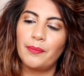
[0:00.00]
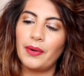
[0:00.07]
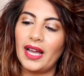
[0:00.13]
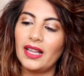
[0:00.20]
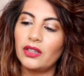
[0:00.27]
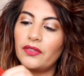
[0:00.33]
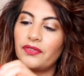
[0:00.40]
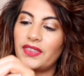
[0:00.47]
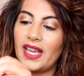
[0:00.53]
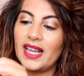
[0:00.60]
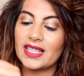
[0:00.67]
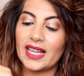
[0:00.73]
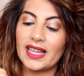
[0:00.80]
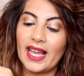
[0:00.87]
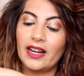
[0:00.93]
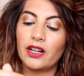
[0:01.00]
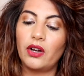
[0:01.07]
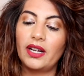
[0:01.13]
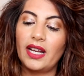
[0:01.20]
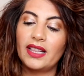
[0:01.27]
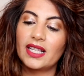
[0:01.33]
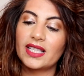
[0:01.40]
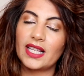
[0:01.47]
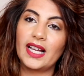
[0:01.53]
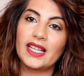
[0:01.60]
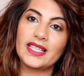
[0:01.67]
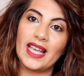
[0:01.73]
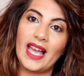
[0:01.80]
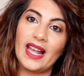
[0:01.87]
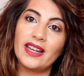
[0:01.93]
But I love this. Again, I got it in the
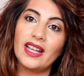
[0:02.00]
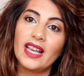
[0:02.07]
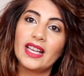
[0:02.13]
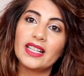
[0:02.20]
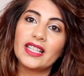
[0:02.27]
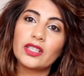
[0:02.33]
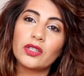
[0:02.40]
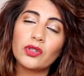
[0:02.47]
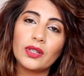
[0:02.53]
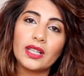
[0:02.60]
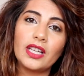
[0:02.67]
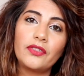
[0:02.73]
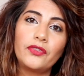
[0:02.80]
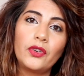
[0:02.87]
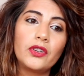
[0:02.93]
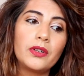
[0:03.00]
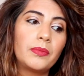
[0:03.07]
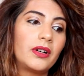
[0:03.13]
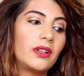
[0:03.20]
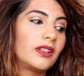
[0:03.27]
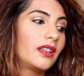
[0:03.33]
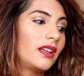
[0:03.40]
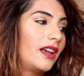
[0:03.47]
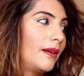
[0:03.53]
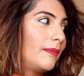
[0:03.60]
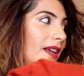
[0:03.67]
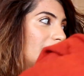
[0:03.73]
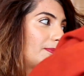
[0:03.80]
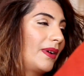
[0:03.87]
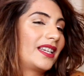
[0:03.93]
size ten. This was really affordable, um,
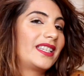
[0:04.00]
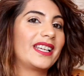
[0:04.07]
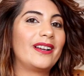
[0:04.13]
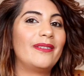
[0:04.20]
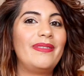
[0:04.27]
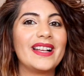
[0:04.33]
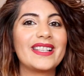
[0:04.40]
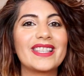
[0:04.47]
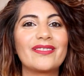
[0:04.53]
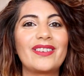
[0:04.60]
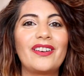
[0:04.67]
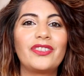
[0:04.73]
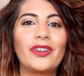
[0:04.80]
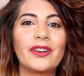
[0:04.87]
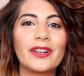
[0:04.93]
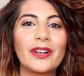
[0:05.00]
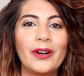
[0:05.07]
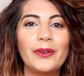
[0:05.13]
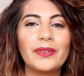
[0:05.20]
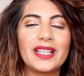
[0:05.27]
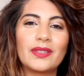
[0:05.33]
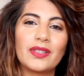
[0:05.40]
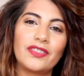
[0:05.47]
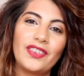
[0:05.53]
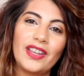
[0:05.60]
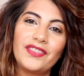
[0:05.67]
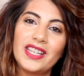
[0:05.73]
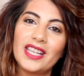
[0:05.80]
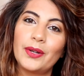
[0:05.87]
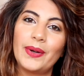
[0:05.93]
especially compared to the Ralph Lauren coat. This was
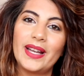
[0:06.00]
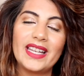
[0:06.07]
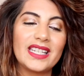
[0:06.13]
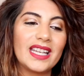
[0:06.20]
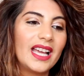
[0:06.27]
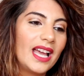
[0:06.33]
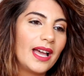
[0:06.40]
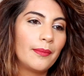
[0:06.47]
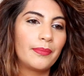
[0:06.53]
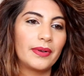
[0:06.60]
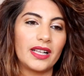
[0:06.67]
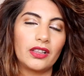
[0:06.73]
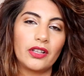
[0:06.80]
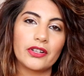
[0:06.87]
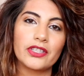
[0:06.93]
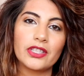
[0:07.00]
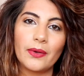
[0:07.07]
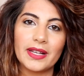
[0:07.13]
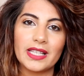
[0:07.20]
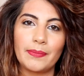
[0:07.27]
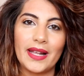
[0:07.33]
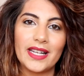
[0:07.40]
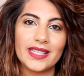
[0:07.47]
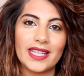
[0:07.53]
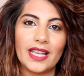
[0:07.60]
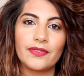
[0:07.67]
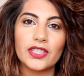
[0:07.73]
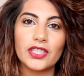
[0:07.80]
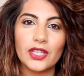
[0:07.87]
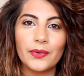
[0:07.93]
fifty quid, but it looks so
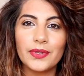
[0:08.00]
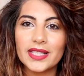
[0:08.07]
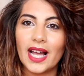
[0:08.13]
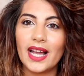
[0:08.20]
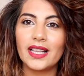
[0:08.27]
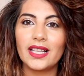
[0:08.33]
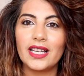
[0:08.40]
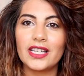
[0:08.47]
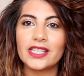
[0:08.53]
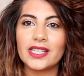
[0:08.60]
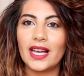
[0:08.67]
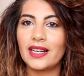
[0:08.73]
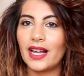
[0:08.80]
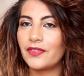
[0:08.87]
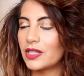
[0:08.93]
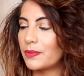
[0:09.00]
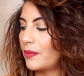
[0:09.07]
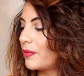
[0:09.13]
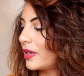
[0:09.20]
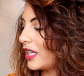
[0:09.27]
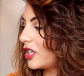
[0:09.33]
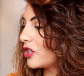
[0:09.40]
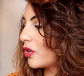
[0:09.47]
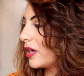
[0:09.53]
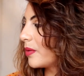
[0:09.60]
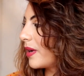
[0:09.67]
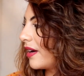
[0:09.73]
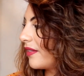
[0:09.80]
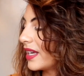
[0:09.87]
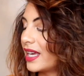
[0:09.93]
expensive, so stylish, and I've just been really
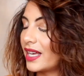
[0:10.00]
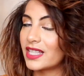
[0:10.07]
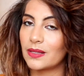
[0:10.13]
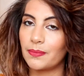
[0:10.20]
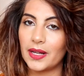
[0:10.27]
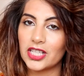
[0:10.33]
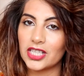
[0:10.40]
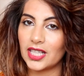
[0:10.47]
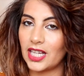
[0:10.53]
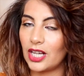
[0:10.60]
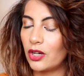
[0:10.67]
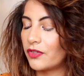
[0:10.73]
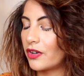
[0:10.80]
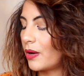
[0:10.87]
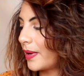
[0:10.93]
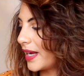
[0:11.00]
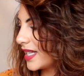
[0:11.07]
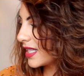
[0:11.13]
enjoying wearing it, especially over on my